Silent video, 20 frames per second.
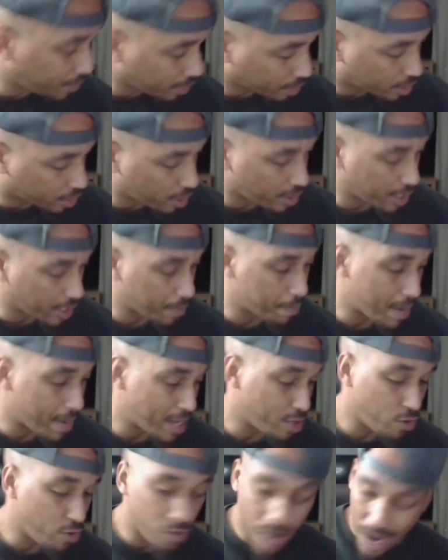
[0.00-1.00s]
a goodie.
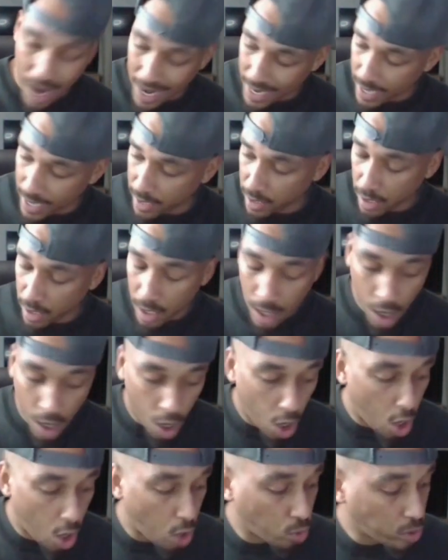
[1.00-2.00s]
Man United
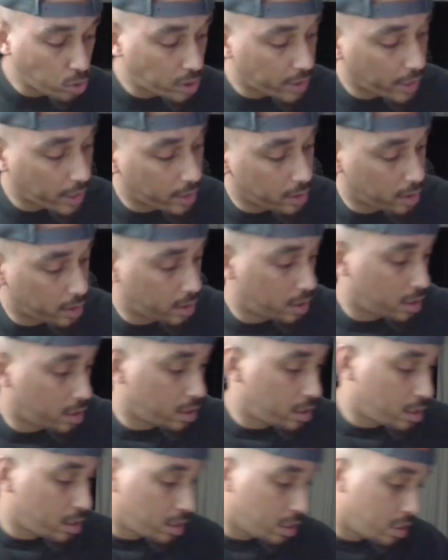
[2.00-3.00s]
hosting
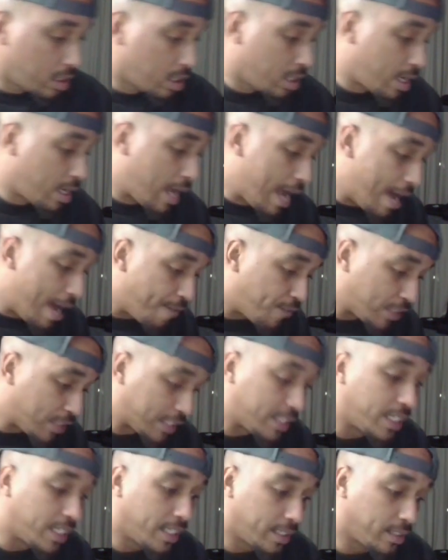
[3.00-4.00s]

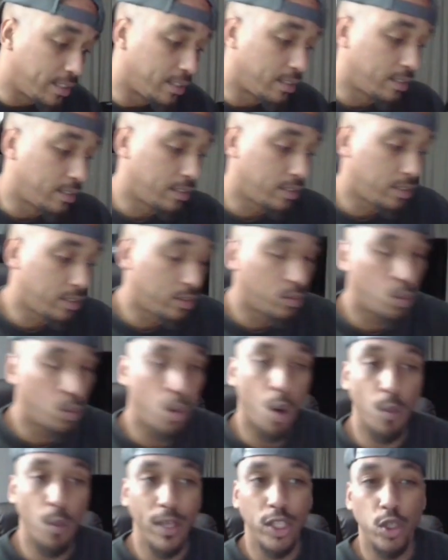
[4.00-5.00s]
Everton.
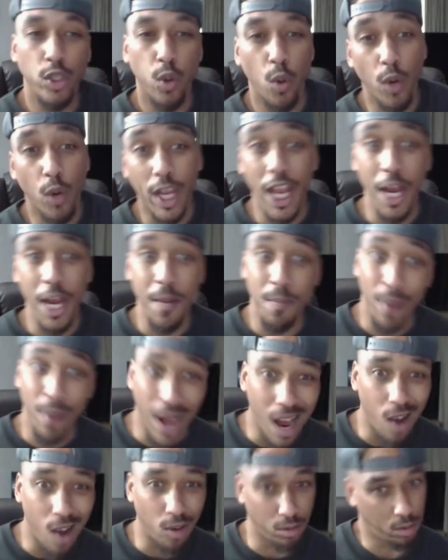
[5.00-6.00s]
What we talking
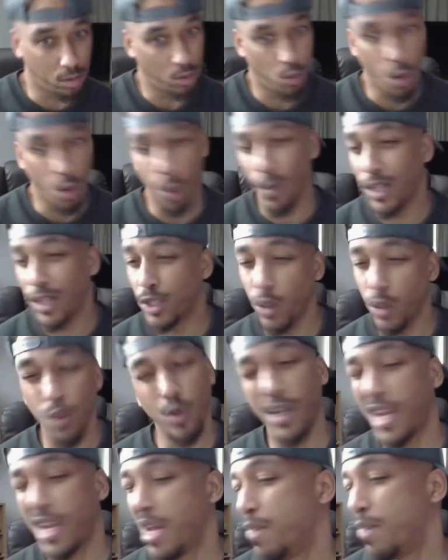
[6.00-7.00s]
about?
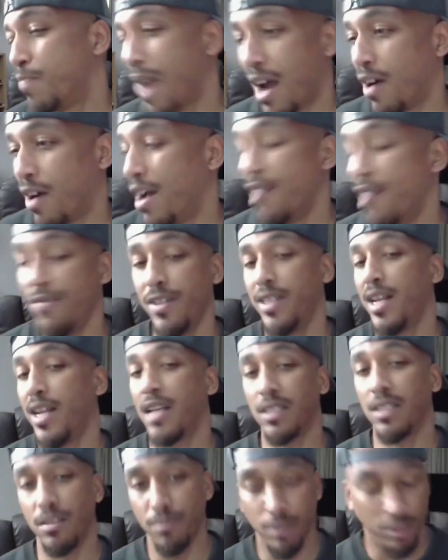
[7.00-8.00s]
Everton
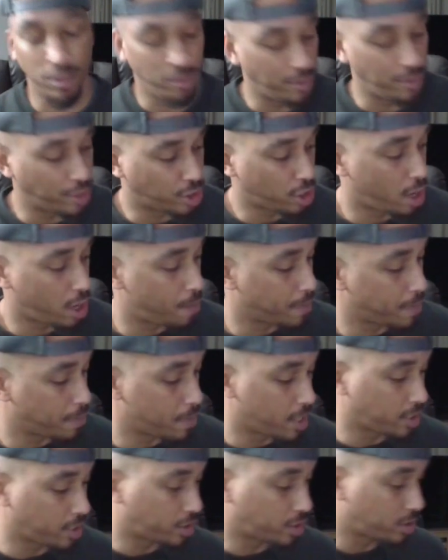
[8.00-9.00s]
hasn't been showing me
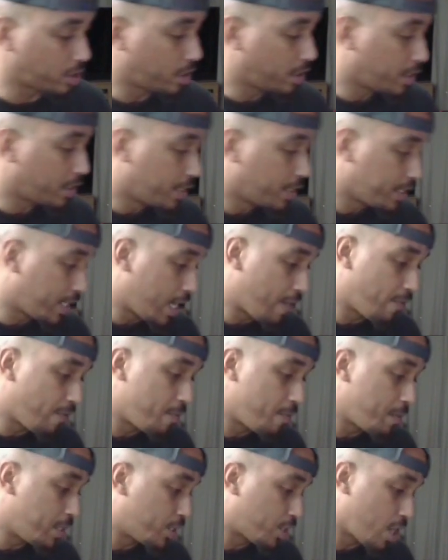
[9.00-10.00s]
much. They
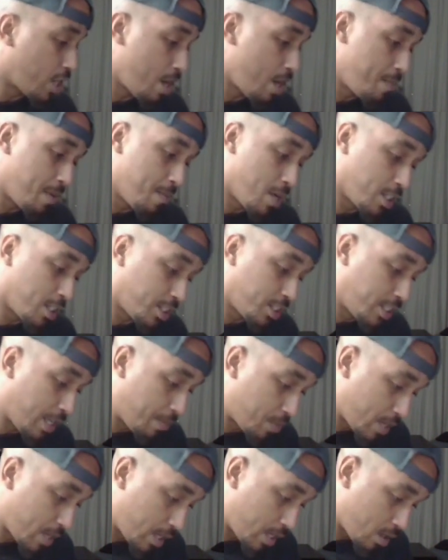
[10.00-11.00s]
haven't been showing me much. Did they
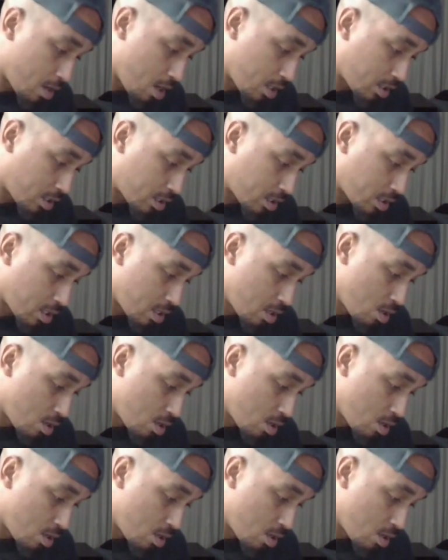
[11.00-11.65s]
play last?